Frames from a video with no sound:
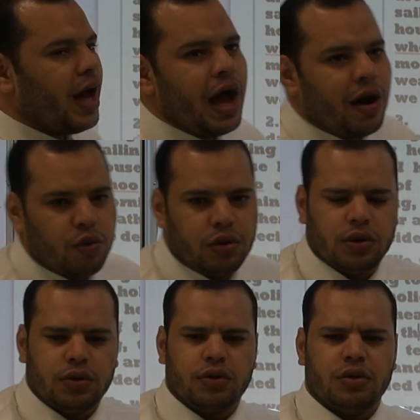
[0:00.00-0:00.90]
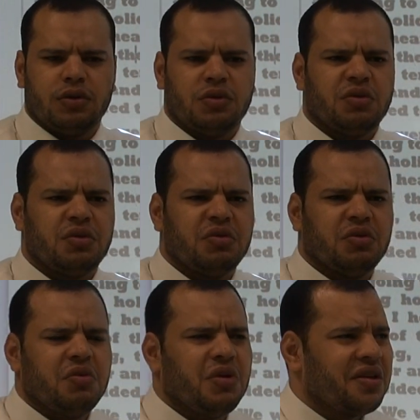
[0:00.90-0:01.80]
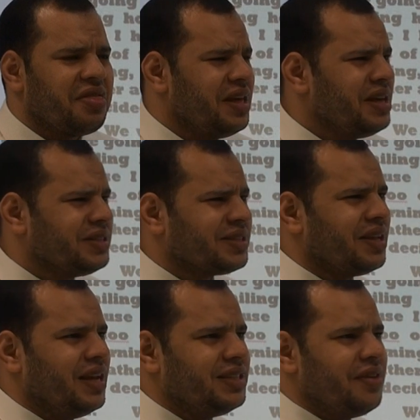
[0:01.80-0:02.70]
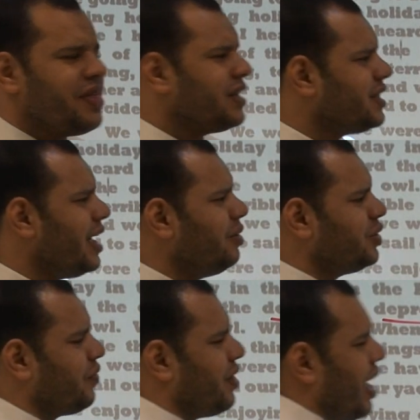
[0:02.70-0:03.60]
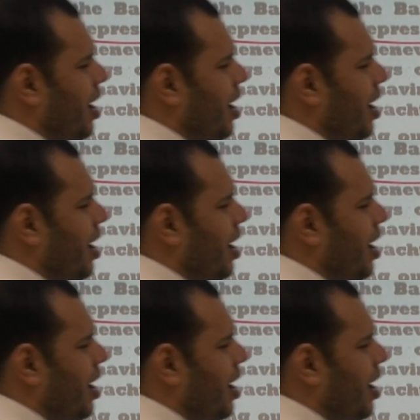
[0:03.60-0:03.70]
the owl. What is this? Is it the sound of the